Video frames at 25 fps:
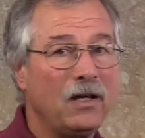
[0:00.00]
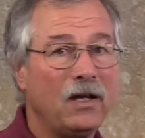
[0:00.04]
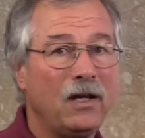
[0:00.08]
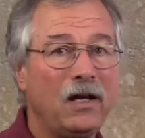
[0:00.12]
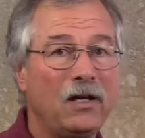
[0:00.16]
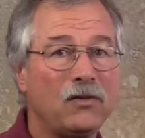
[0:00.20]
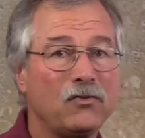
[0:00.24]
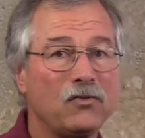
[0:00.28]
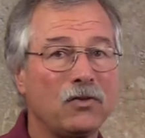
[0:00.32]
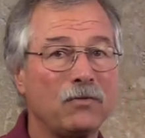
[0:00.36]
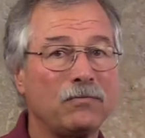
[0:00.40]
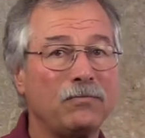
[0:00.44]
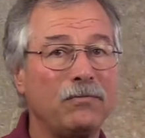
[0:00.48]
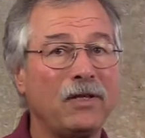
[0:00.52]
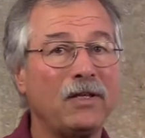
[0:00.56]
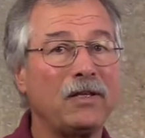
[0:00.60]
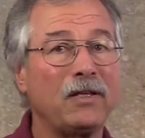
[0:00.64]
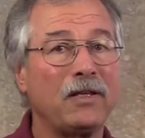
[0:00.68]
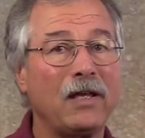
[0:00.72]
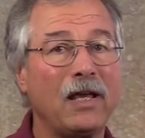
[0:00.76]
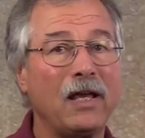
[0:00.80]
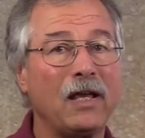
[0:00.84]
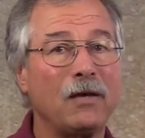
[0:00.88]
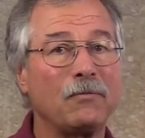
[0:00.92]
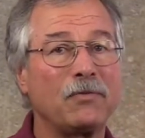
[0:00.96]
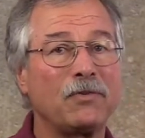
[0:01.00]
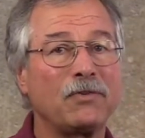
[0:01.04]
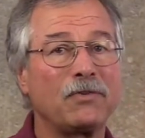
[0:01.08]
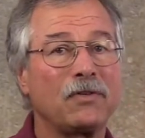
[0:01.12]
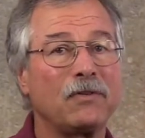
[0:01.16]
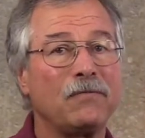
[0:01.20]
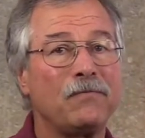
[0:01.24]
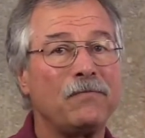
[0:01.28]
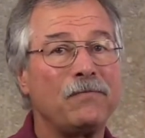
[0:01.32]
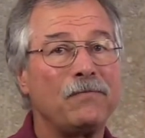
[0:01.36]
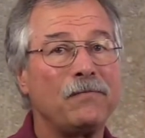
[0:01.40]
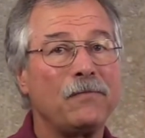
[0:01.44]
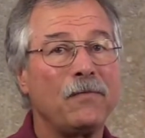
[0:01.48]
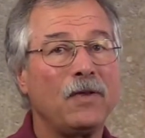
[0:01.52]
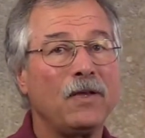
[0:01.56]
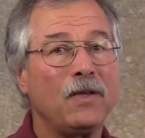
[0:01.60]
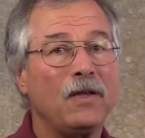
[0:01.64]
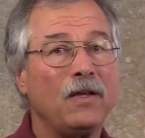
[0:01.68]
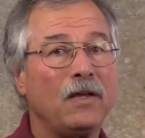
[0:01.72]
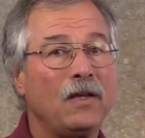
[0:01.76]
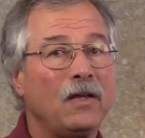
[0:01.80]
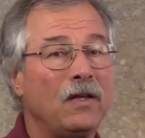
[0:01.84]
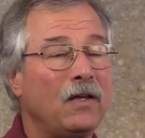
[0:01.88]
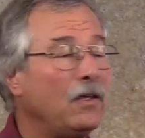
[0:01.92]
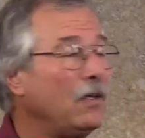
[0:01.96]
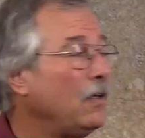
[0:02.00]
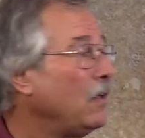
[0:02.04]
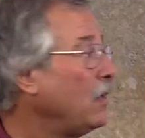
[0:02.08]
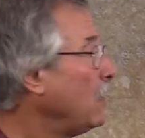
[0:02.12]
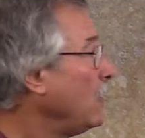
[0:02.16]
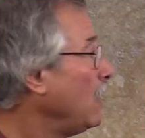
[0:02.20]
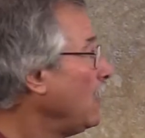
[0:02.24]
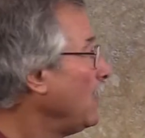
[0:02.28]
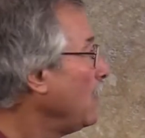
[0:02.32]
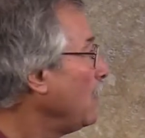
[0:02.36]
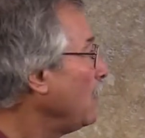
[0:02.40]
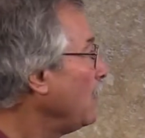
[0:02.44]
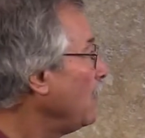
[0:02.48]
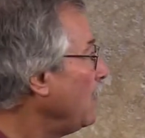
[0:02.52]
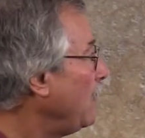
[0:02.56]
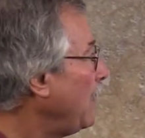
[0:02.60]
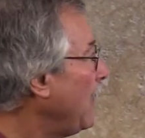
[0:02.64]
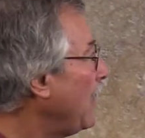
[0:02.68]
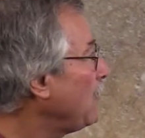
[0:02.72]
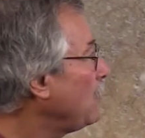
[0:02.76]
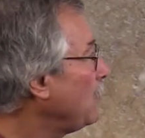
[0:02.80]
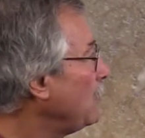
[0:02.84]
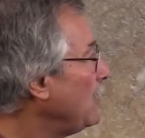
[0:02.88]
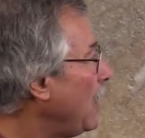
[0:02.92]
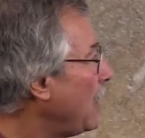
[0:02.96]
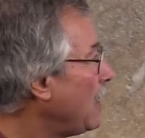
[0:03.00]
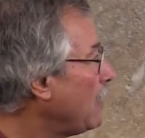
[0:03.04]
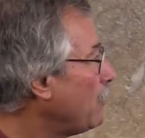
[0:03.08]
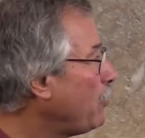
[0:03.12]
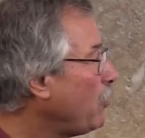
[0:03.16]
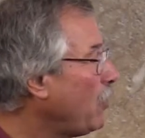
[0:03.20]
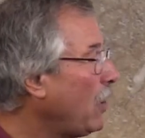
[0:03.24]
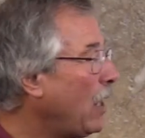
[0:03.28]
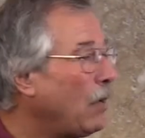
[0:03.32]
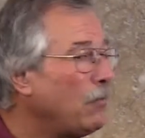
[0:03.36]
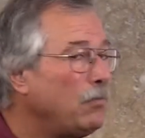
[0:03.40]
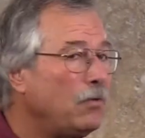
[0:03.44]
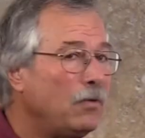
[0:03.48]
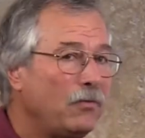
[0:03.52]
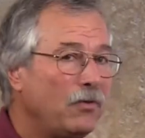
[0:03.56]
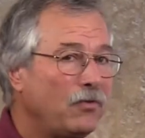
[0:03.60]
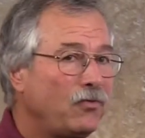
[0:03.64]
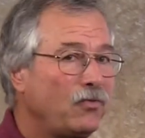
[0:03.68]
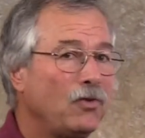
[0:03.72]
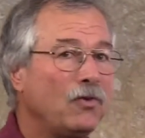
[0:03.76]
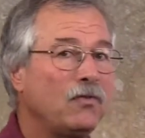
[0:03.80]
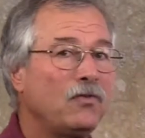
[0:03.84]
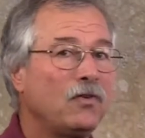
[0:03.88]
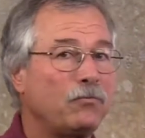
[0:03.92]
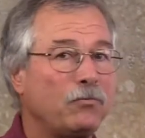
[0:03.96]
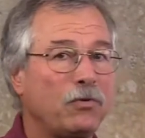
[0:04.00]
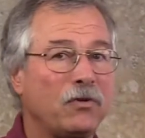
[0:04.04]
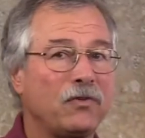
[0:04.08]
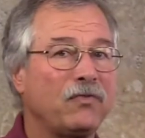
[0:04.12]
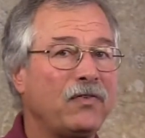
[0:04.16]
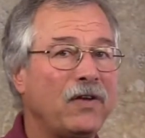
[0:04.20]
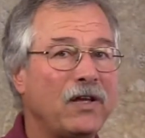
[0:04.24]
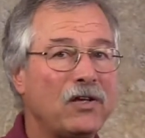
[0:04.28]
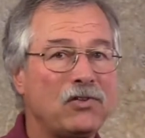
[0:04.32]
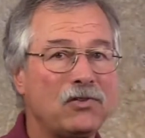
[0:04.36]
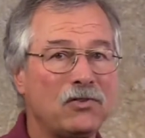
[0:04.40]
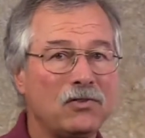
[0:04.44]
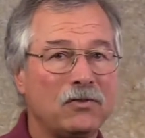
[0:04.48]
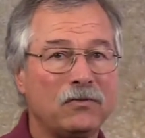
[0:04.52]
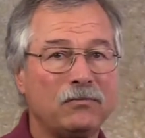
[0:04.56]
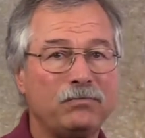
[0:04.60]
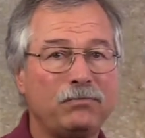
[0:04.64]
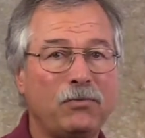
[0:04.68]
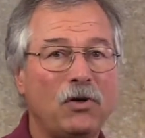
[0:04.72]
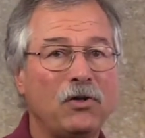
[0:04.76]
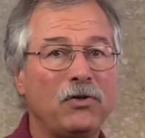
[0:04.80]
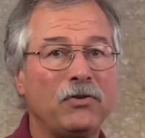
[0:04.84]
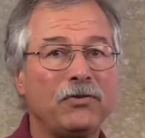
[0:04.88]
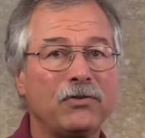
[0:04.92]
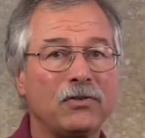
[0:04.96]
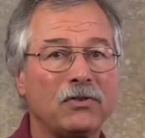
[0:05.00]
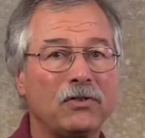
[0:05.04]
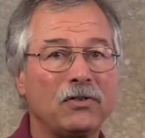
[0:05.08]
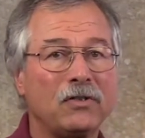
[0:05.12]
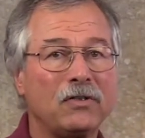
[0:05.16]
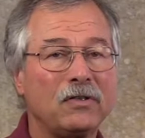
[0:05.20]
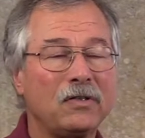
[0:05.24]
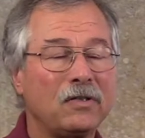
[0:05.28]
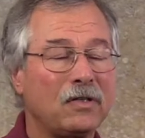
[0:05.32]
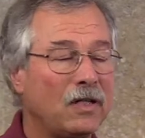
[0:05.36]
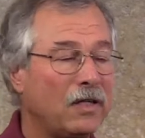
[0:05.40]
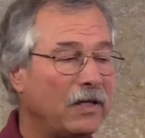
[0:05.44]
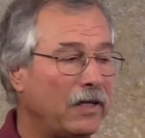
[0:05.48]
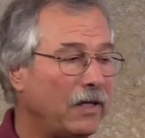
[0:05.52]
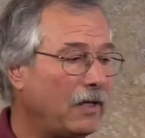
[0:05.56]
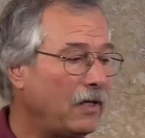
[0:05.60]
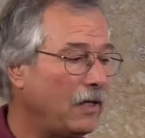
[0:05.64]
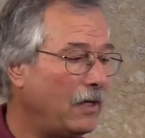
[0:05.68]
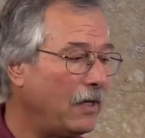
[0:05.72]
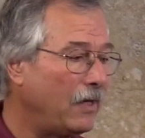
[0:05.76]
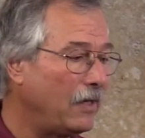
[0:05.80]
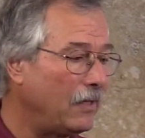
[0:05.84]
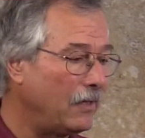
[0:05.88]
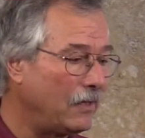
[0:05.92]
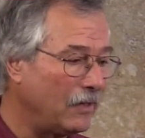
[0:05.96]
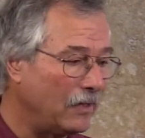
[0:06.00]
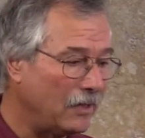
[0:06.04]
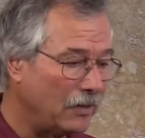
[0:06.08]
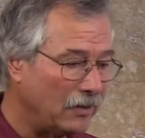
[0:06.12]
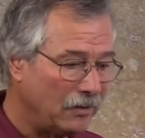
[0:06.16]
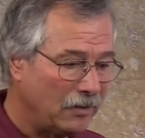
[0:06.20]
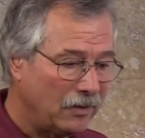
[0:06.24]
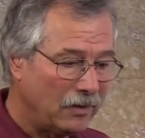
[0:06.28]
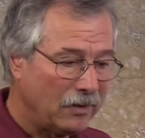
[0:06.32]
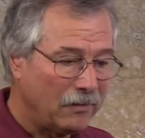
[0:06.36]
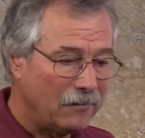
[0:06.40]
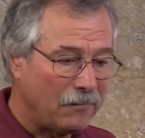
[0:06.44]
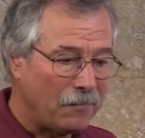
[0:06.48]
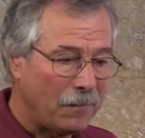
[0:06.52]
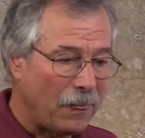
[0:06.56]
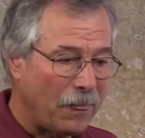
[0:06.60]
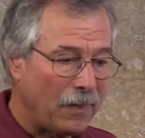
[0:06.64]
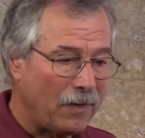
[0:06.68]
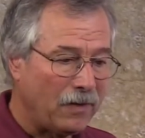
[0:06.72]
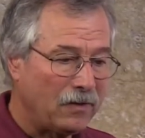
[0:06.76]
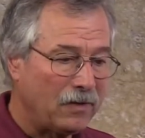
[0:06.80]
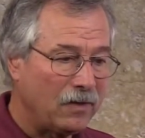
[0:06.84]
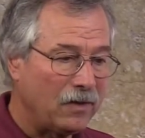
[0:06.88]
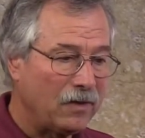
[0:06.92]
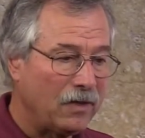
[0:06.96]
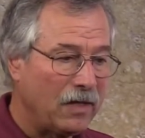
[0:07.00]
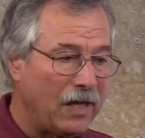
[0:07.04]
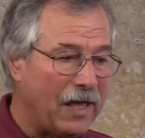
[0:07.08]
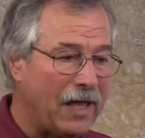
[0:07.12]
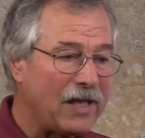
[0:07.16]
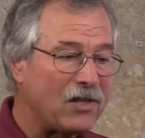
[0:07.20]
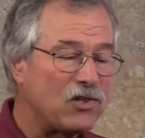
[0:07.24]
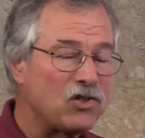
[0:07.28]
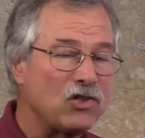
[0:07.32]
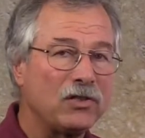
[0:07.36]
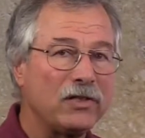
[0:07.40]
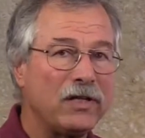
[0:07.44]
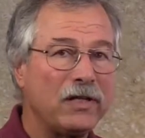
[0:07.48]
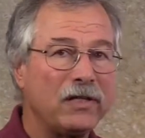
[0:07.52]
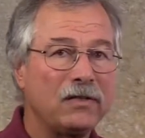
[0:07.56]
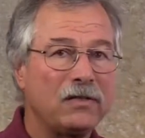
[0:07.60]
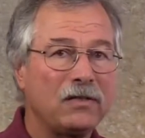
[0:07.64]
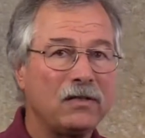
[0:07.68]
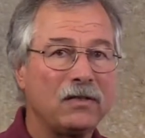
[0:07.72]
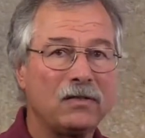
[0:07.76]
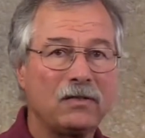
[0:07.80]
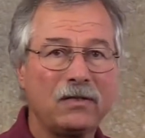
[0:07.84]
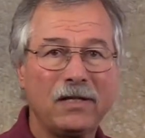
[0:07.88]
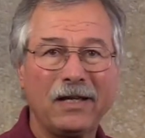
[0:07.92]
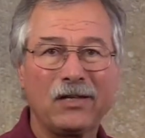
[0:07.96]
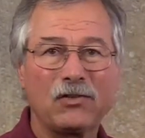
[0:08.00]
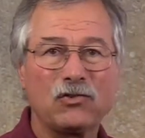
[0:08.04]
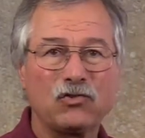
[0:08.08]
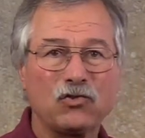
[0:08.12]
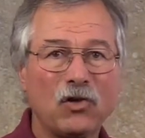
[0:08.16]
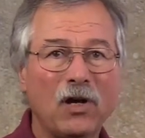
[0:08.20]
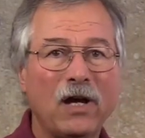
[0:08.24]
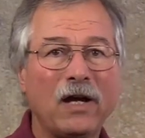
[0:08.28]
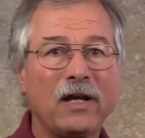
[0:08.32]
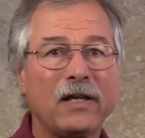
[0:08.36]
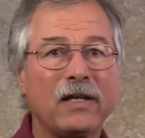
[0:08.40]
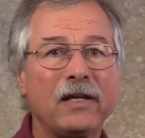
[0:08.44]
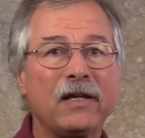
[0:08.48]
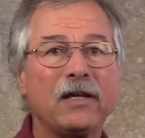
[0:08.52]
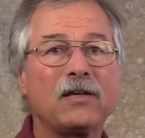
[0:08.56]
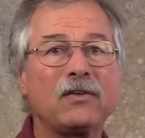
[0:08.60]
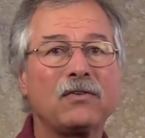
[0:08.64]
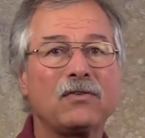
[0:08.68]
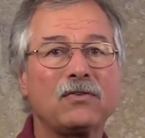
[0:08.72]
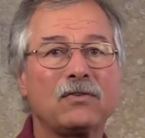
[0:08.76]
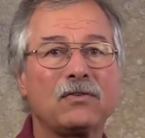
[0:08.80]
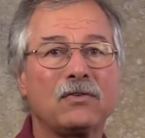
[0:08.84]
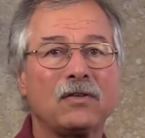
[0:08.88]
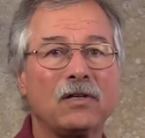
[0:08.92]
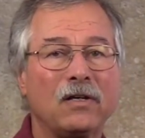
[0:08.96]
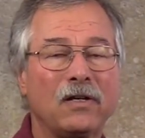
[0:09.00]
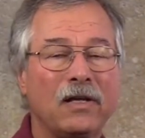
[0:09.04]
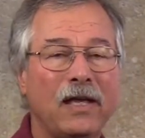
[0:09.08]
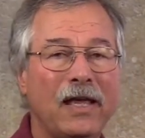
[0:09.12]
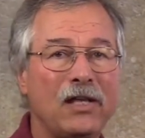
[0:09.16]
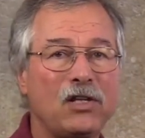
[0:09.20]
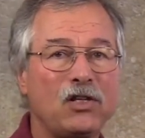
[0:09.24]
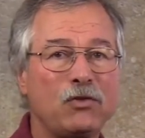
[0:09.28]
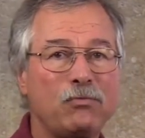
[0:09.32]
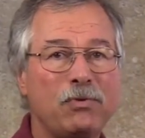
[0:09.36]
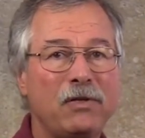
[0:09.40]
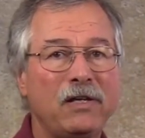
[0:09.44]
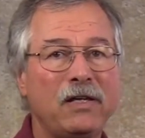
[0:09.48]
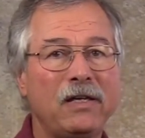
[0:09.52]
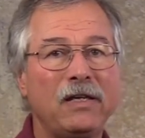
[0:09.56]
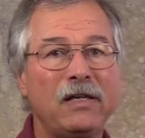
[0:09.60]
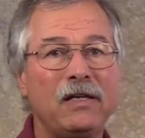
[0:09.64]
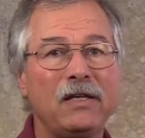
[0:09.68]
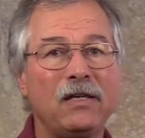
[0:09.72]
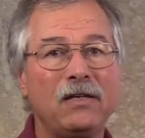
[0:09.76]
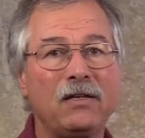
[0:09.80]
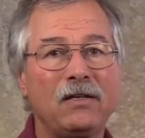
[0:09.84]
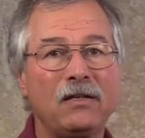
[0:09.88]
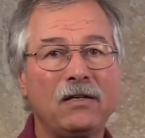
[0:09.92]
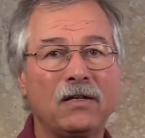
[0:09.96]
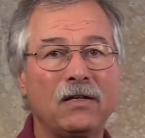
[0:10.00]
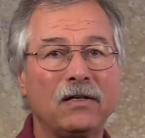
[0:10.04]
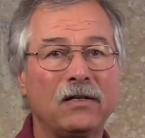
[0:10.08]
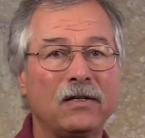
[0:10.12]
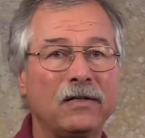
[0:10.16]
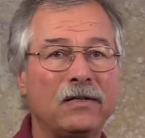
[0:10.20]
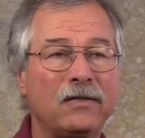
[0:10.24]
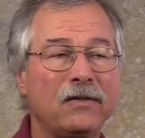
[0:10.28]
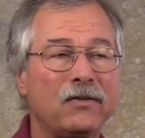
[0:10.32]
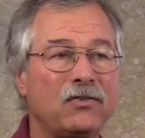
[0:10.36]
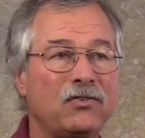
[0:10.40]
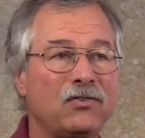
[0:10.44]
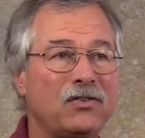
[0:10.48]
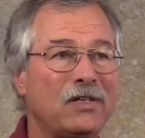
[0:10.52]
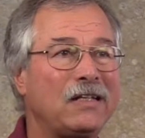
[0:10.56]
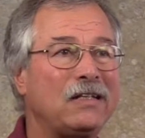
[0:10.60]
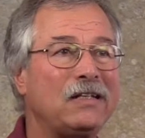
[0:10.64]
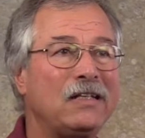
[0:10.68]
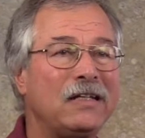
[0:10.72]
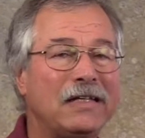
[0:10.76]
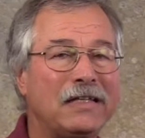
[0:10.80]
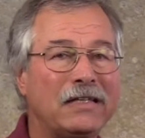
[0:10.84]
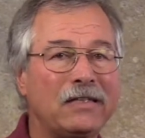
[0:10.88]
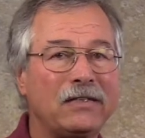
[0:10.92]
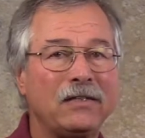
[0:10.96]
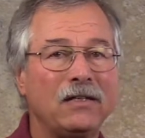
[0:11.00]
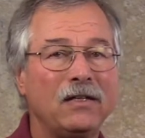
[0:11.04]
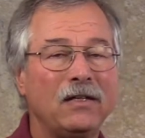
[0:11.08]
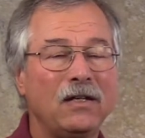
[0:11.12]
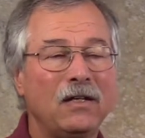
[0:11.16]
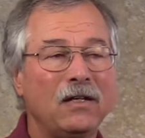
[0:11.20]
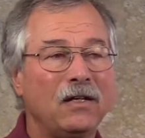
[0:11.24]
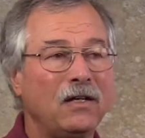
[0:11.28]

100 milliamps. That's not a problem if you have a professional pulsar like a Agilent, Tektronix, HP, Siglent.